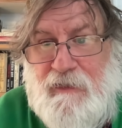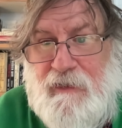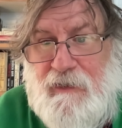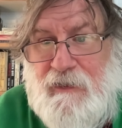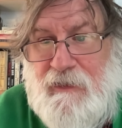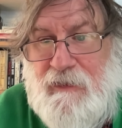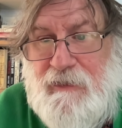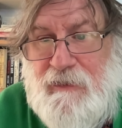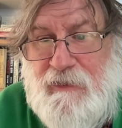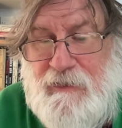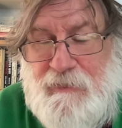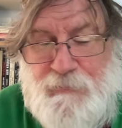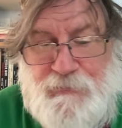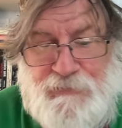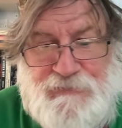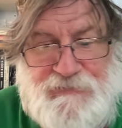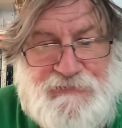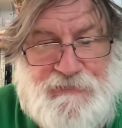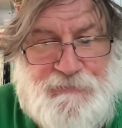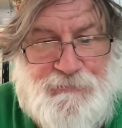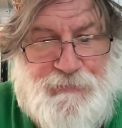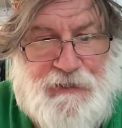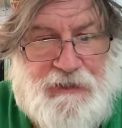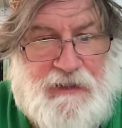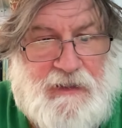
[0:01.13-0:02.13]
I wanted
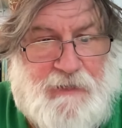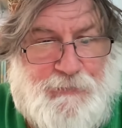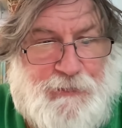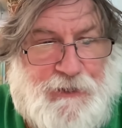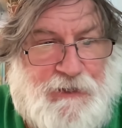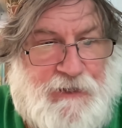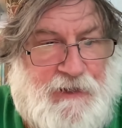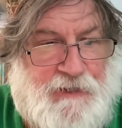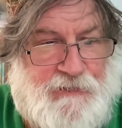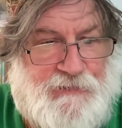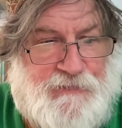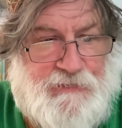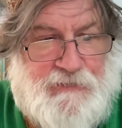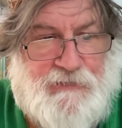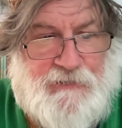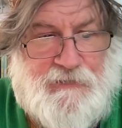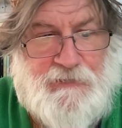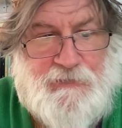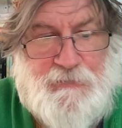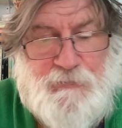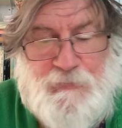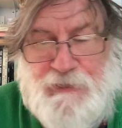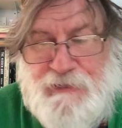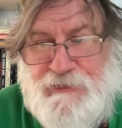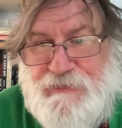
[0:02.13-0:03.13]
to pick up
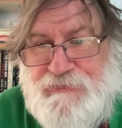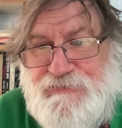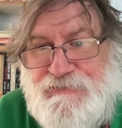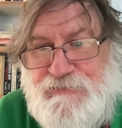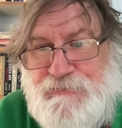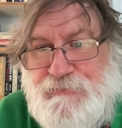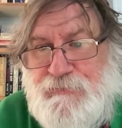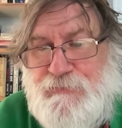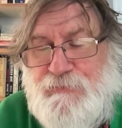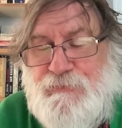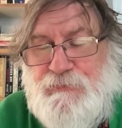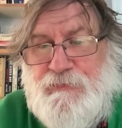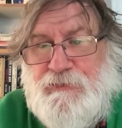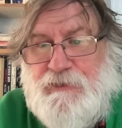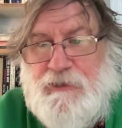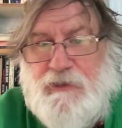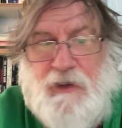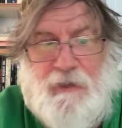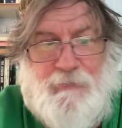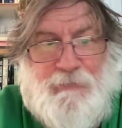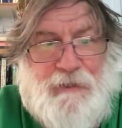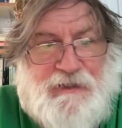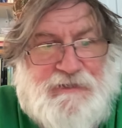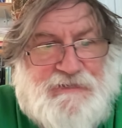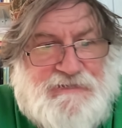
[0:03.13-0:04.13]
another one or two
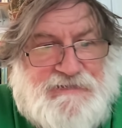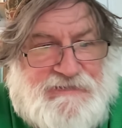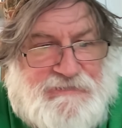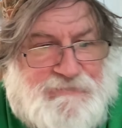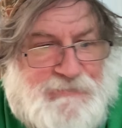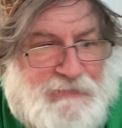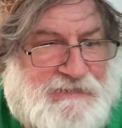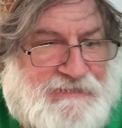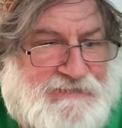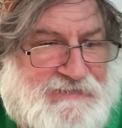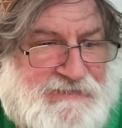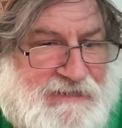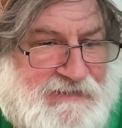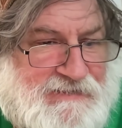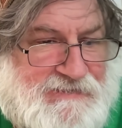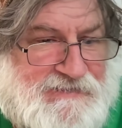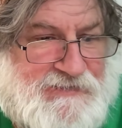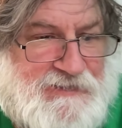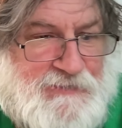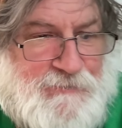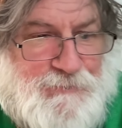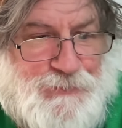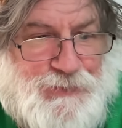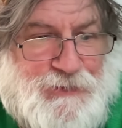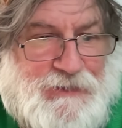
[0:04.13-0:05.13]
comments because they're
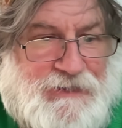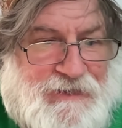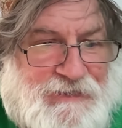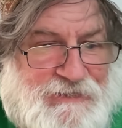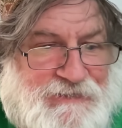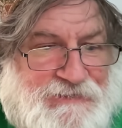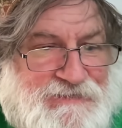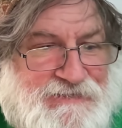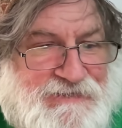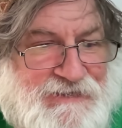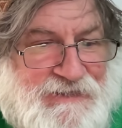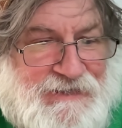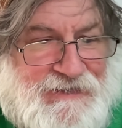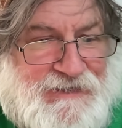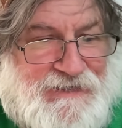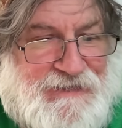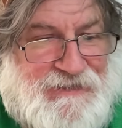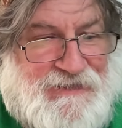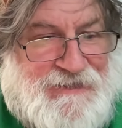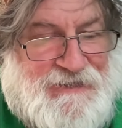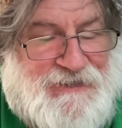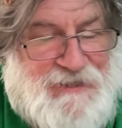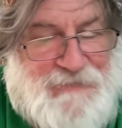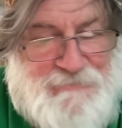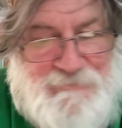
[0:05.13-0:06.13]
so brilliant.
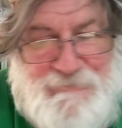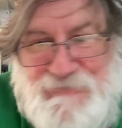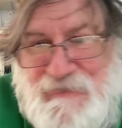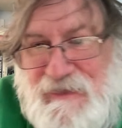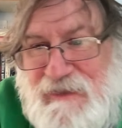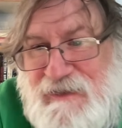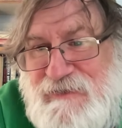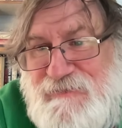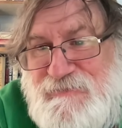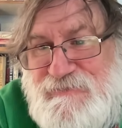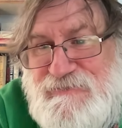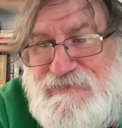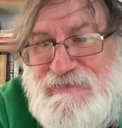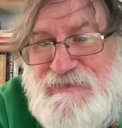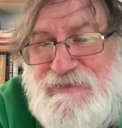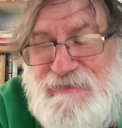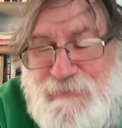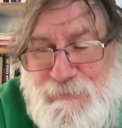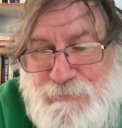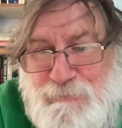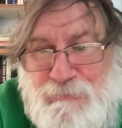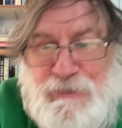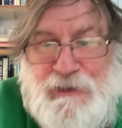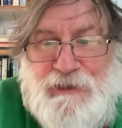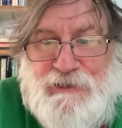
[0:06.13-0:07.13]
Thank you so
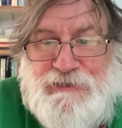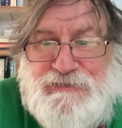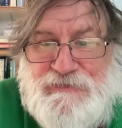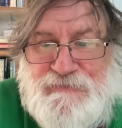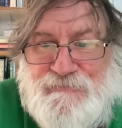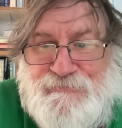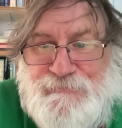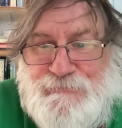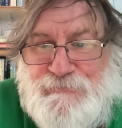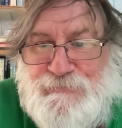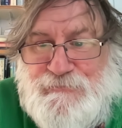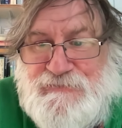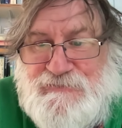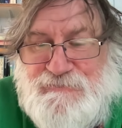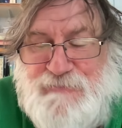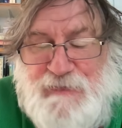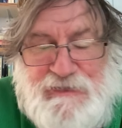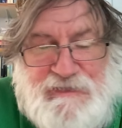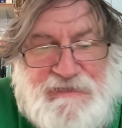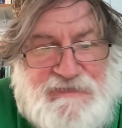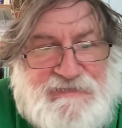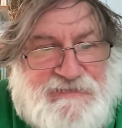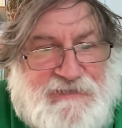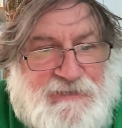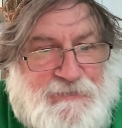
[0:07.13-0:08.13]
much for
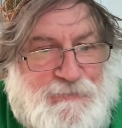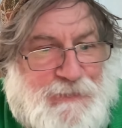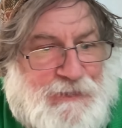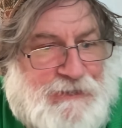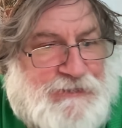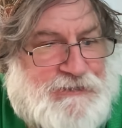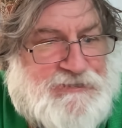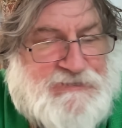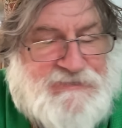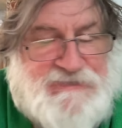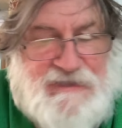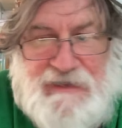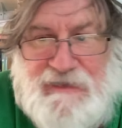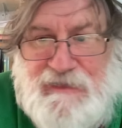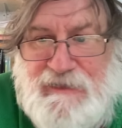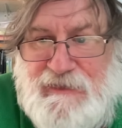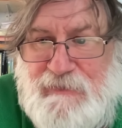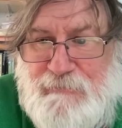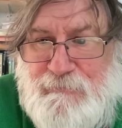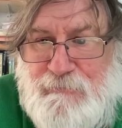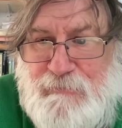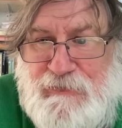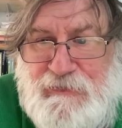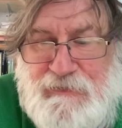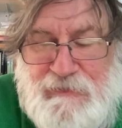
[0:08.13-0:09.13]
spending so much
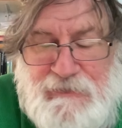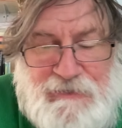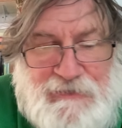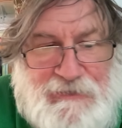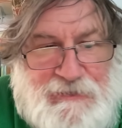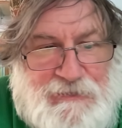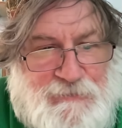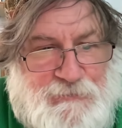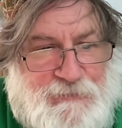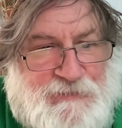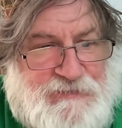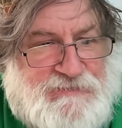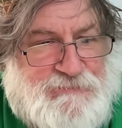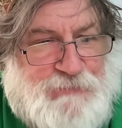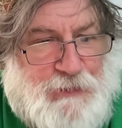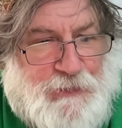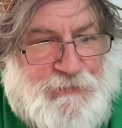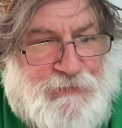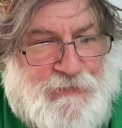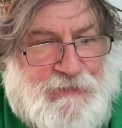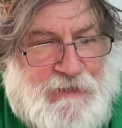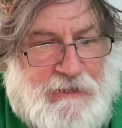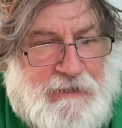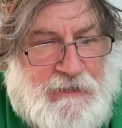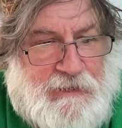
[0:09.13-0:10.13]
time
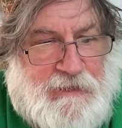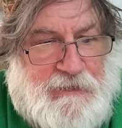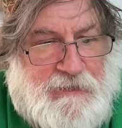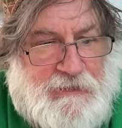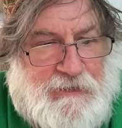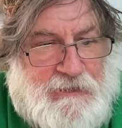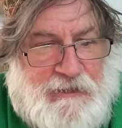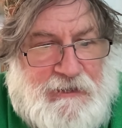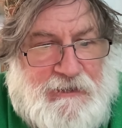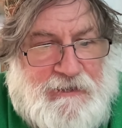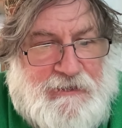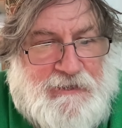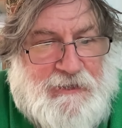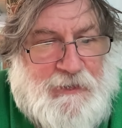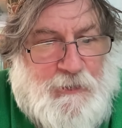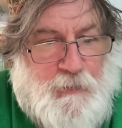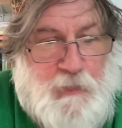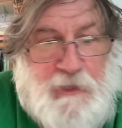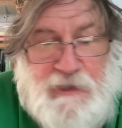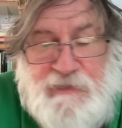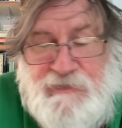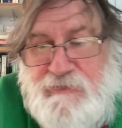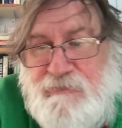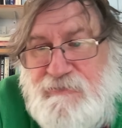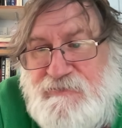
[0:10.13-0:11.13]
responding.
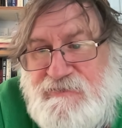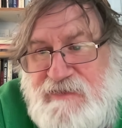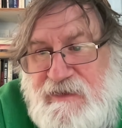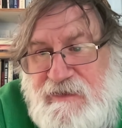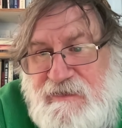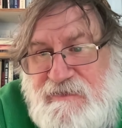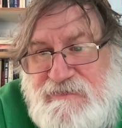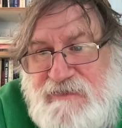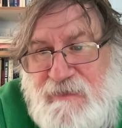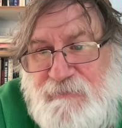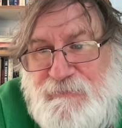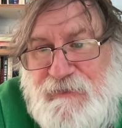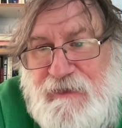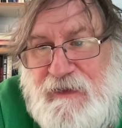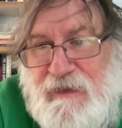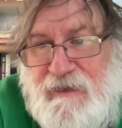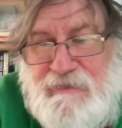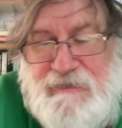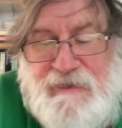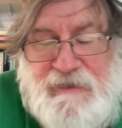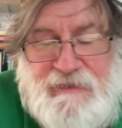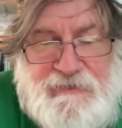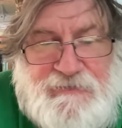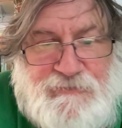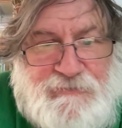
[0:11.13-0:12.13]
Whether you're saying something I
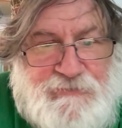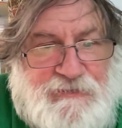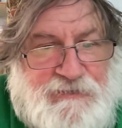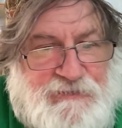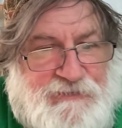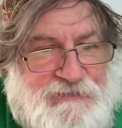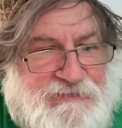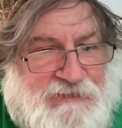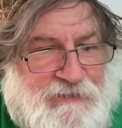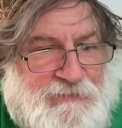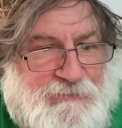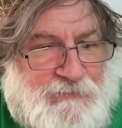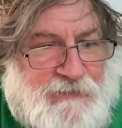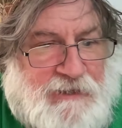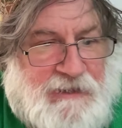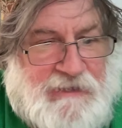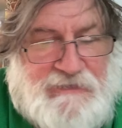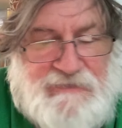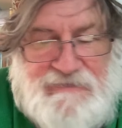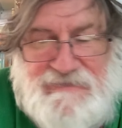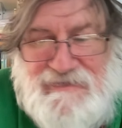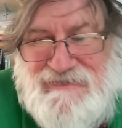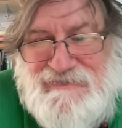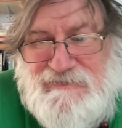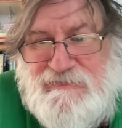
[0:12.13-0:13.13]
like or you don't
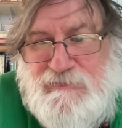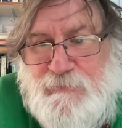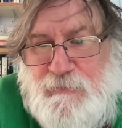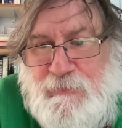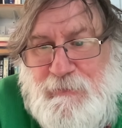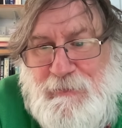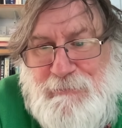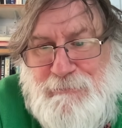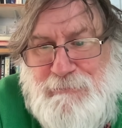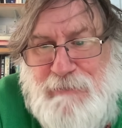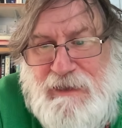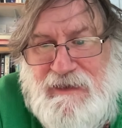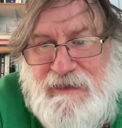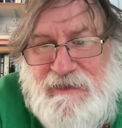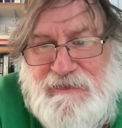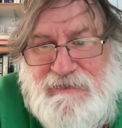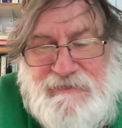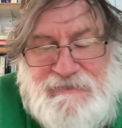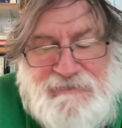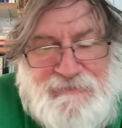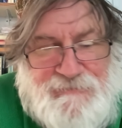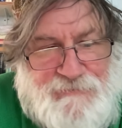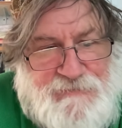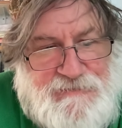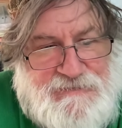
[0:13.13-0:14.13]
like doesn't make any
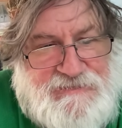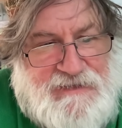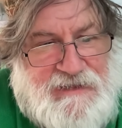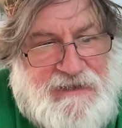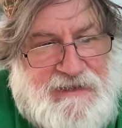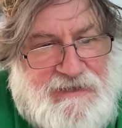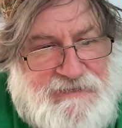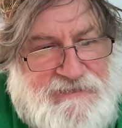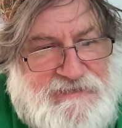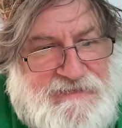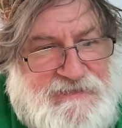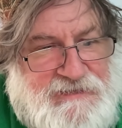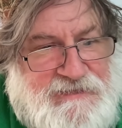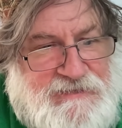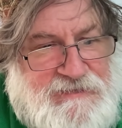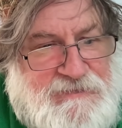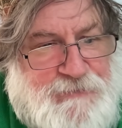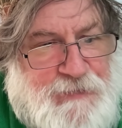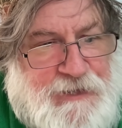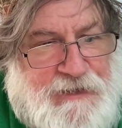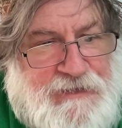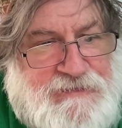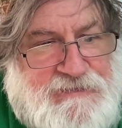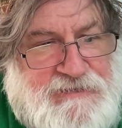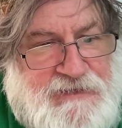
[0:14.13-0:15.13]
difference. It gets the
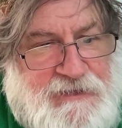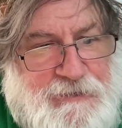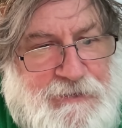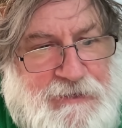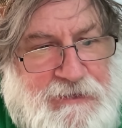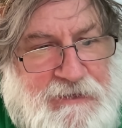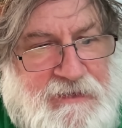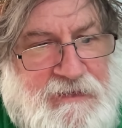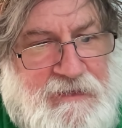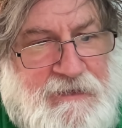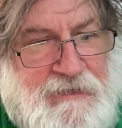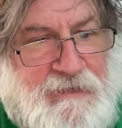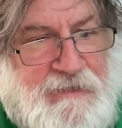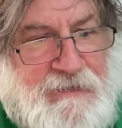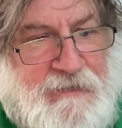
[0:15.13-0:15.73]
debate going.